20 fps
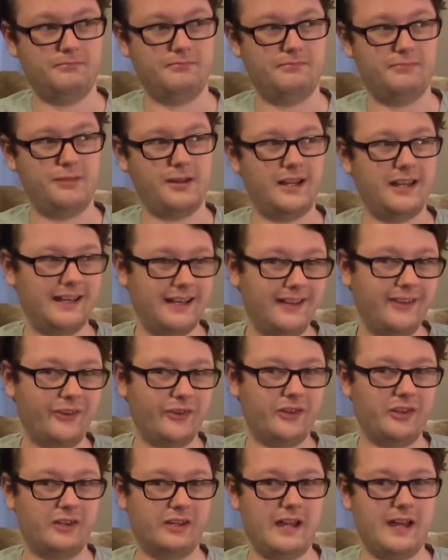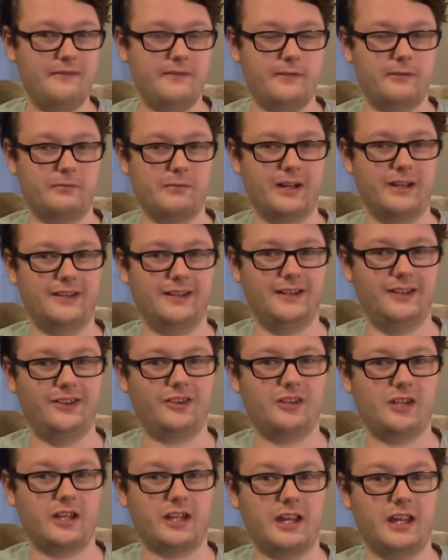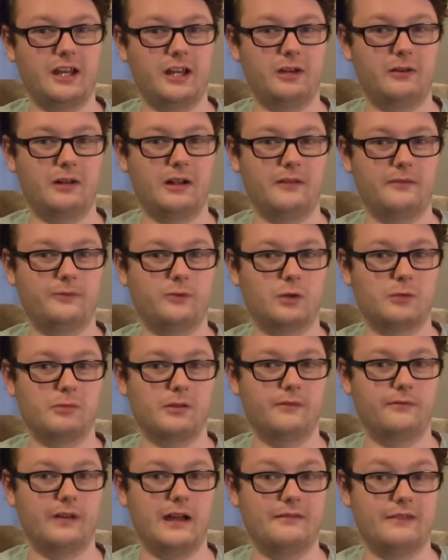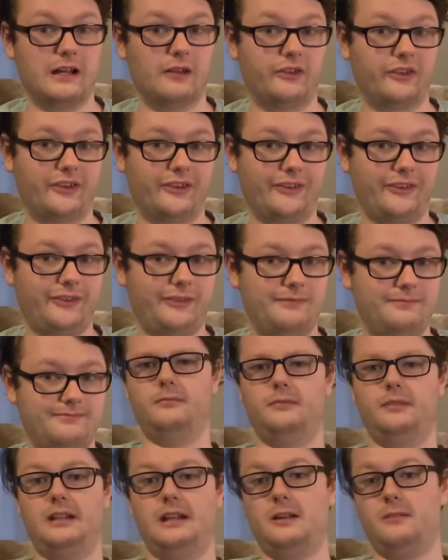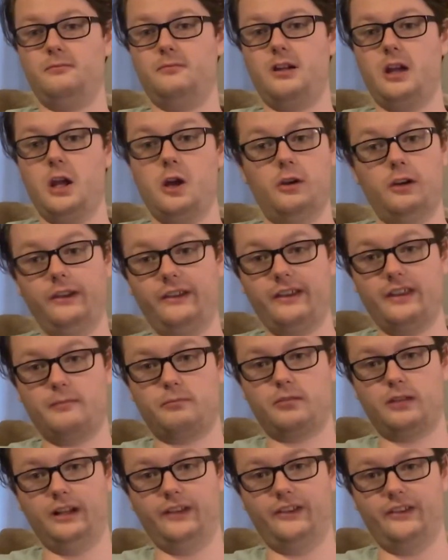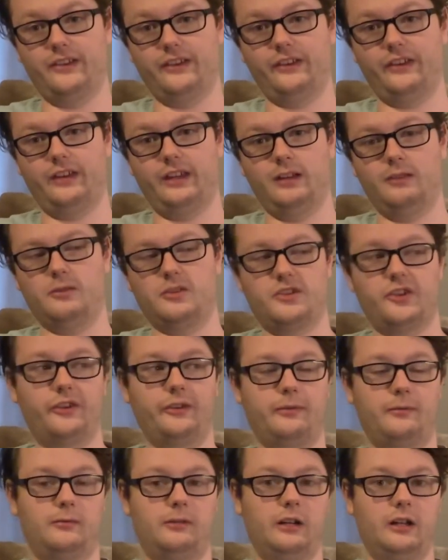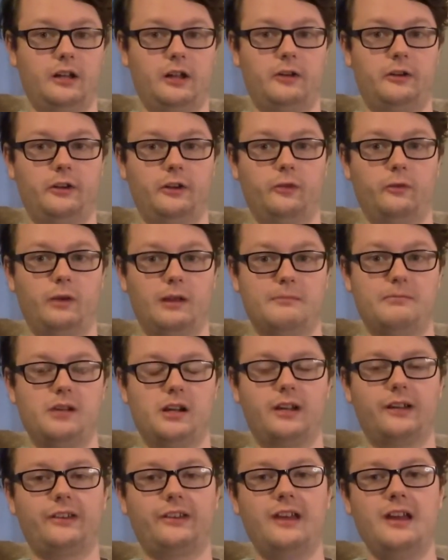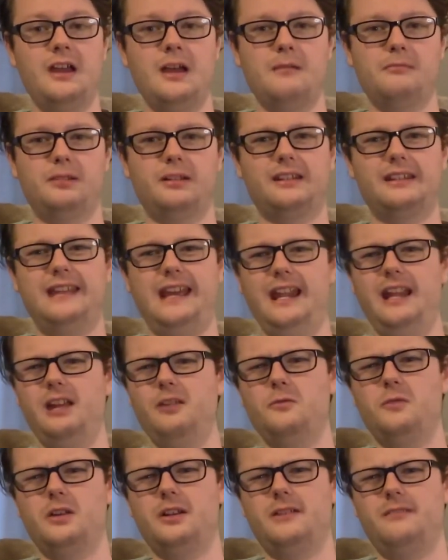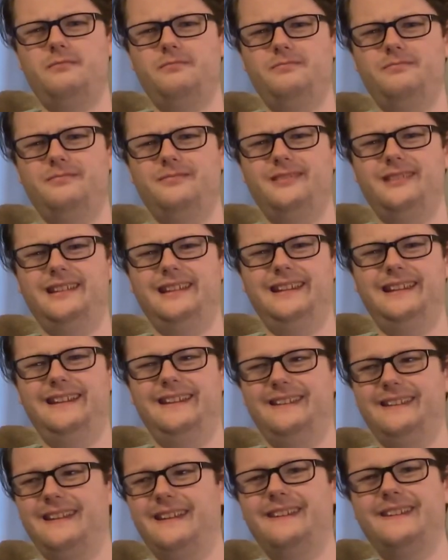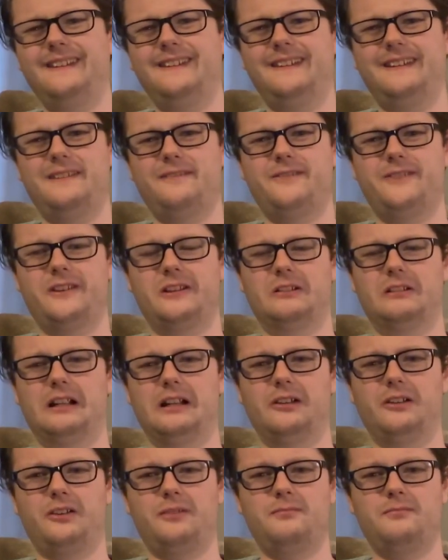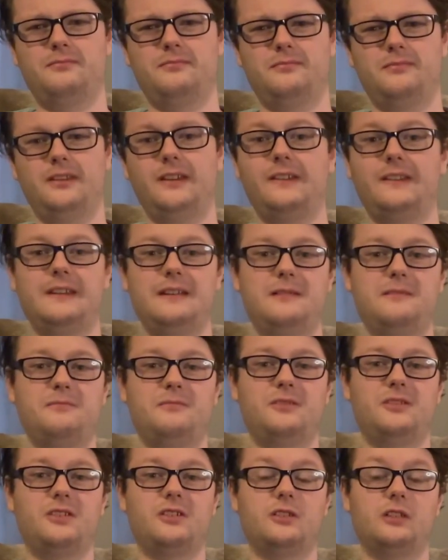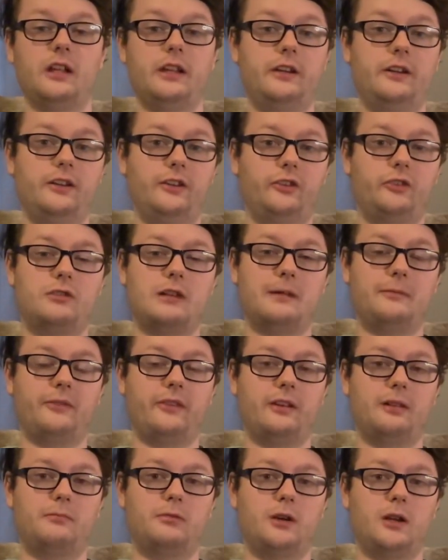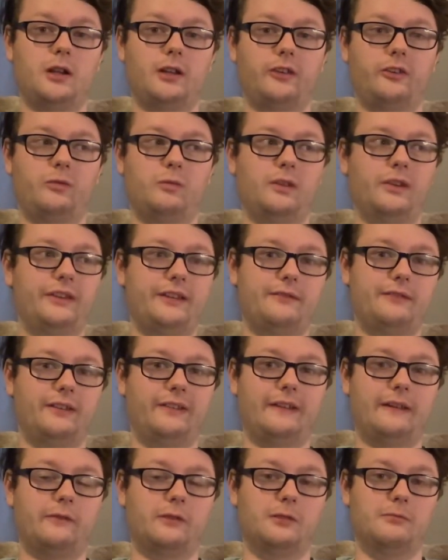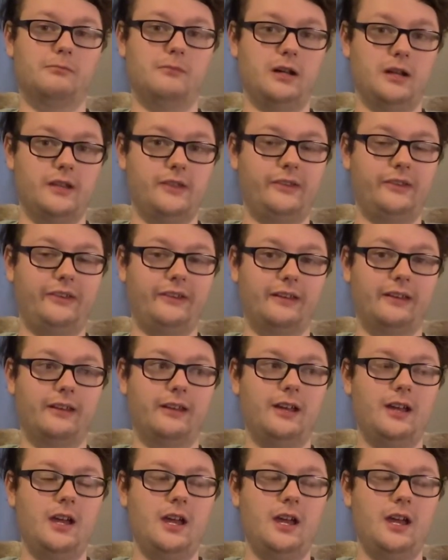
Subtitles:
but it is a little heavy for my taste, clocking in around 4.5 ounces. Now, I already said the price of this thing, which is around 120 bucks, but getting one isn't as easy to figure out. You see, Glidr does drops of their products once every several months, and